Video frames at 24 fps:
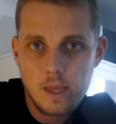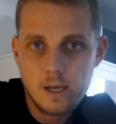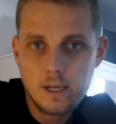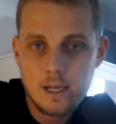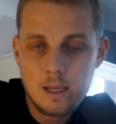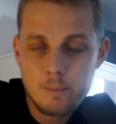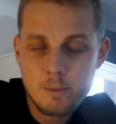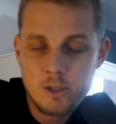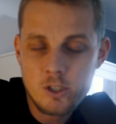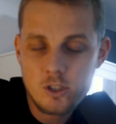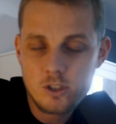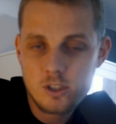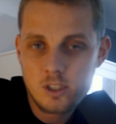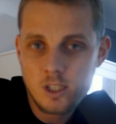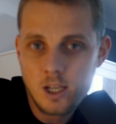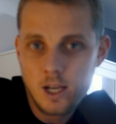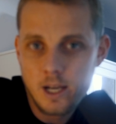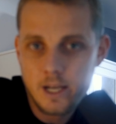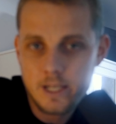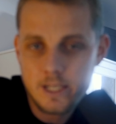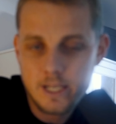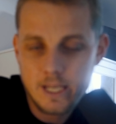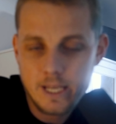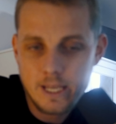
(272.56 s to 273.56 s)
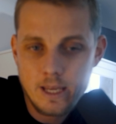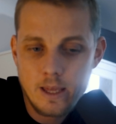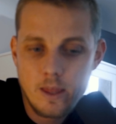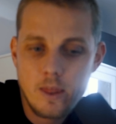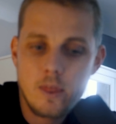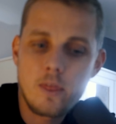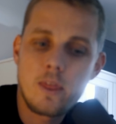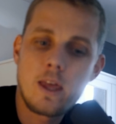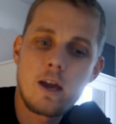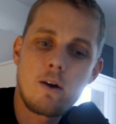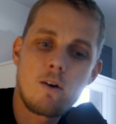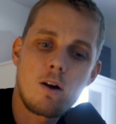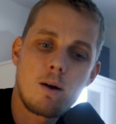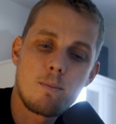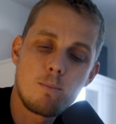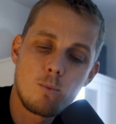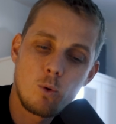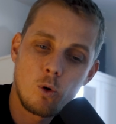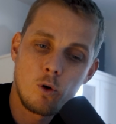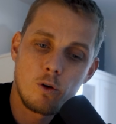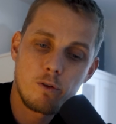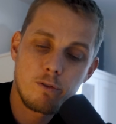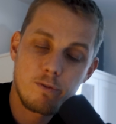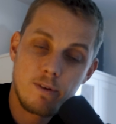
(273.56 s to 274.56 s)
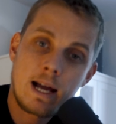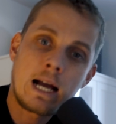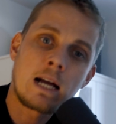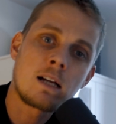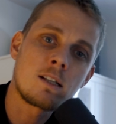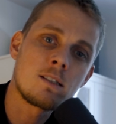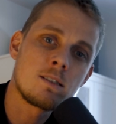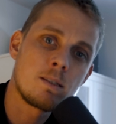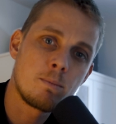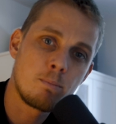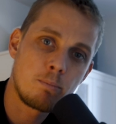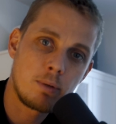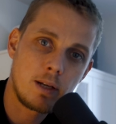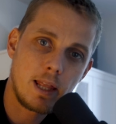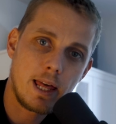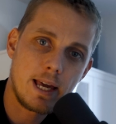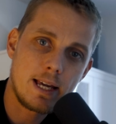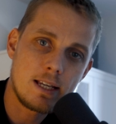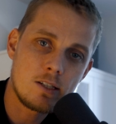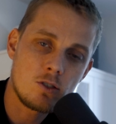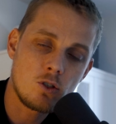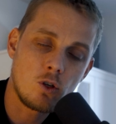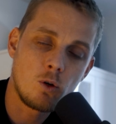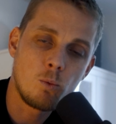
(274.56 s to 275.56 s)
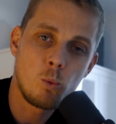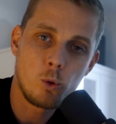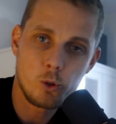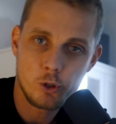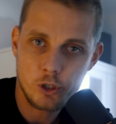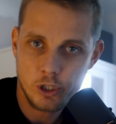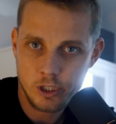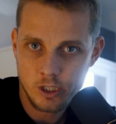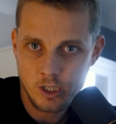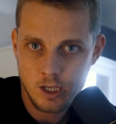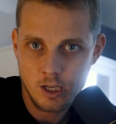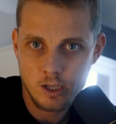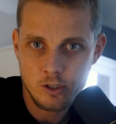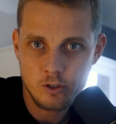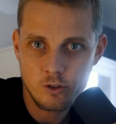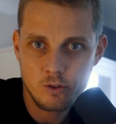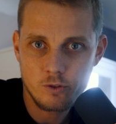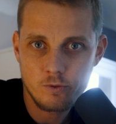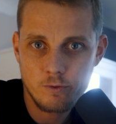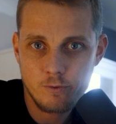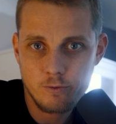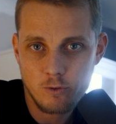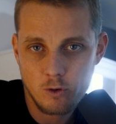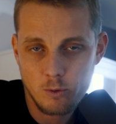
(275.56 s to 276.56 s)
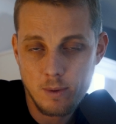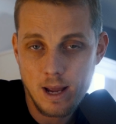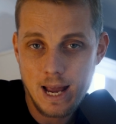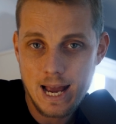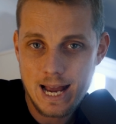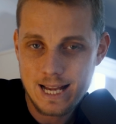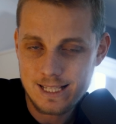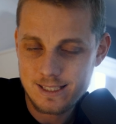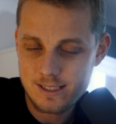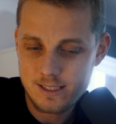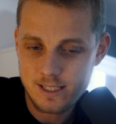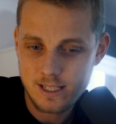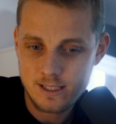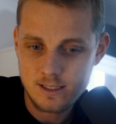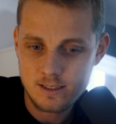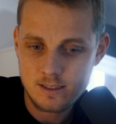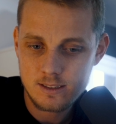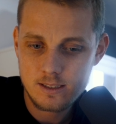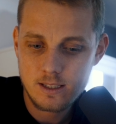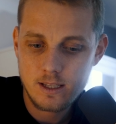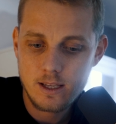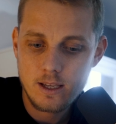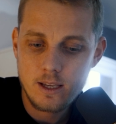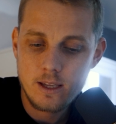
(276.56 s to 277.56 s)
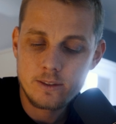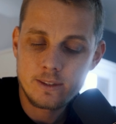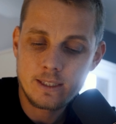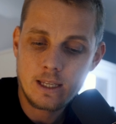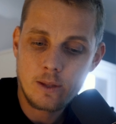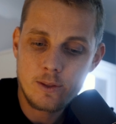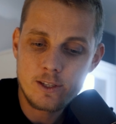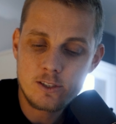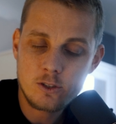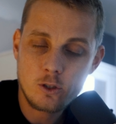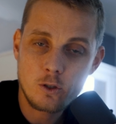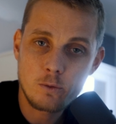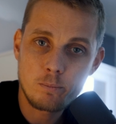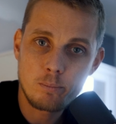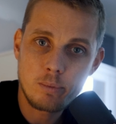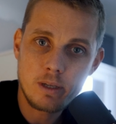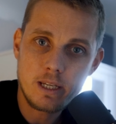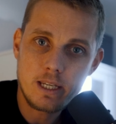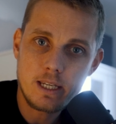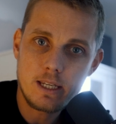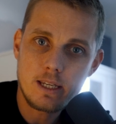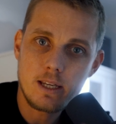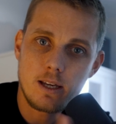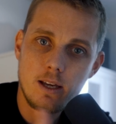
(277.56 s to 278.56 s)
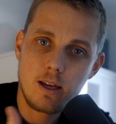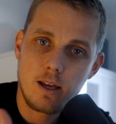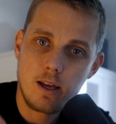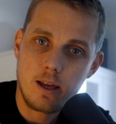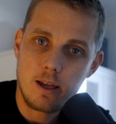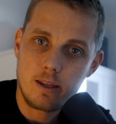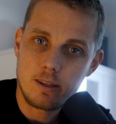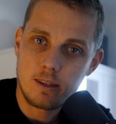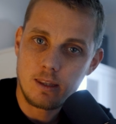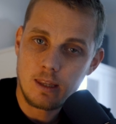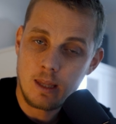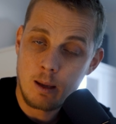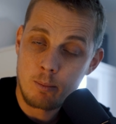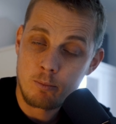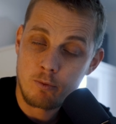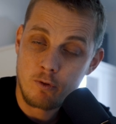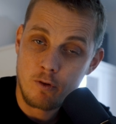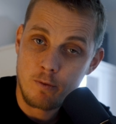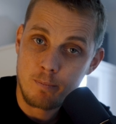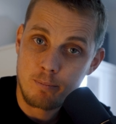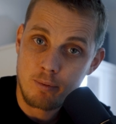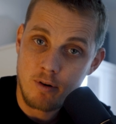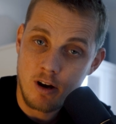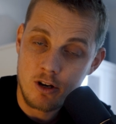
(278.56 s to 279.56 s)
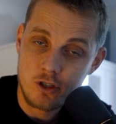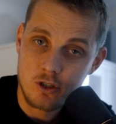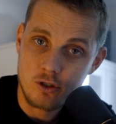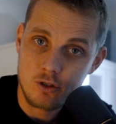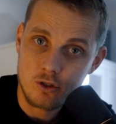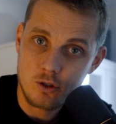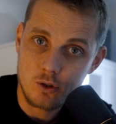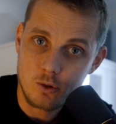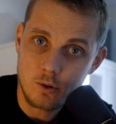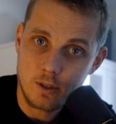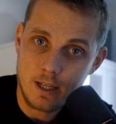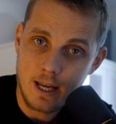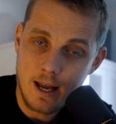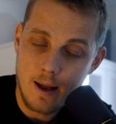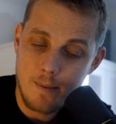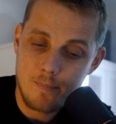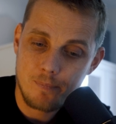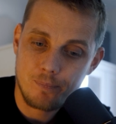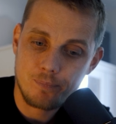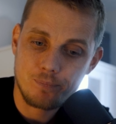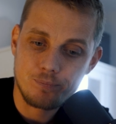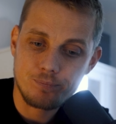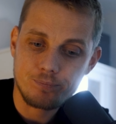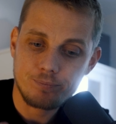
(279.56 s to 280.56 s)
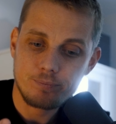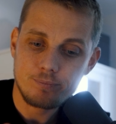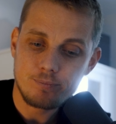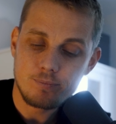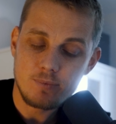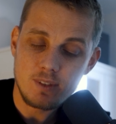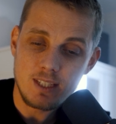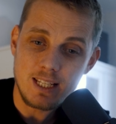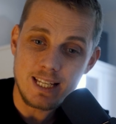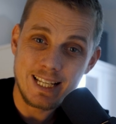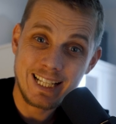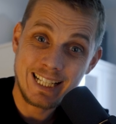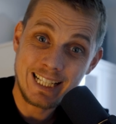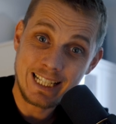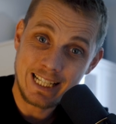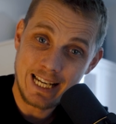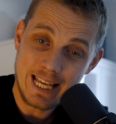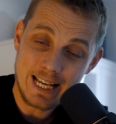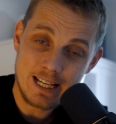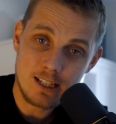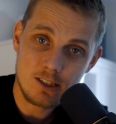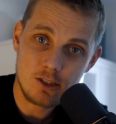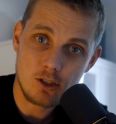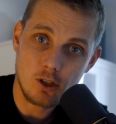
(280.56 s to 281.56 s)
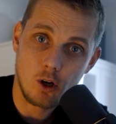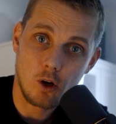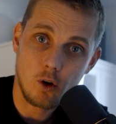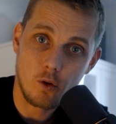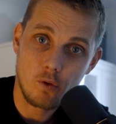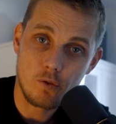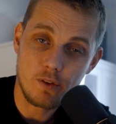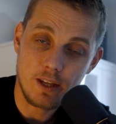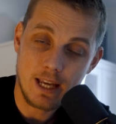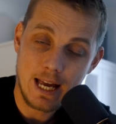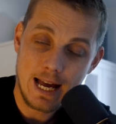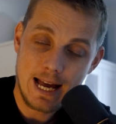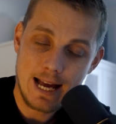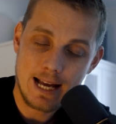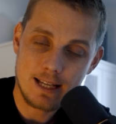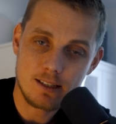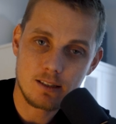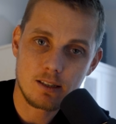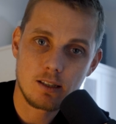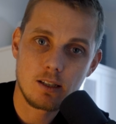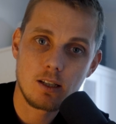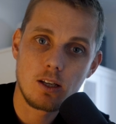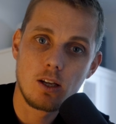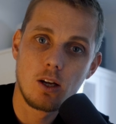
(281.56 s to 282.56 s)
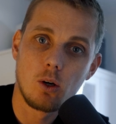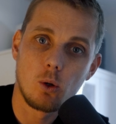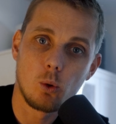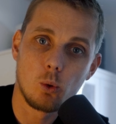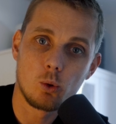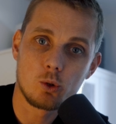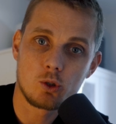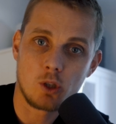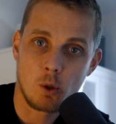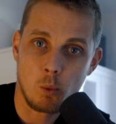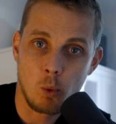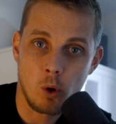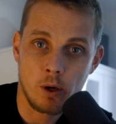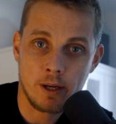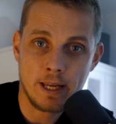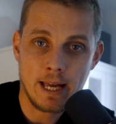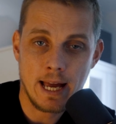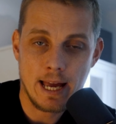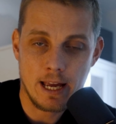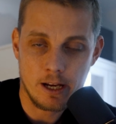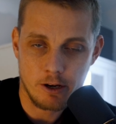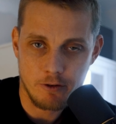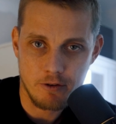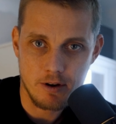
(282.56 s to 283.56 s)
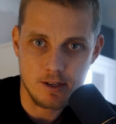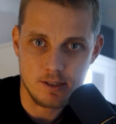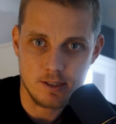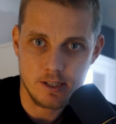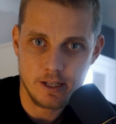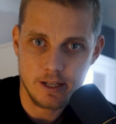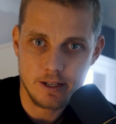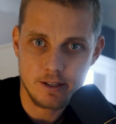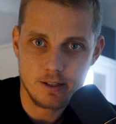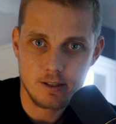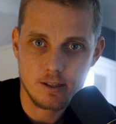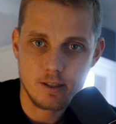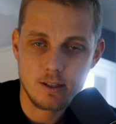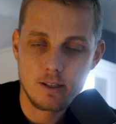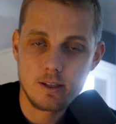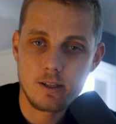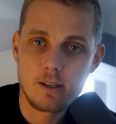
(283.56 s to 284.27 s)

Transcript: Let me just cut in here. There are more factors in place on what you can earn from AdSense. Now this could be number of impressions you get, clicks on the ad, also what category it's in,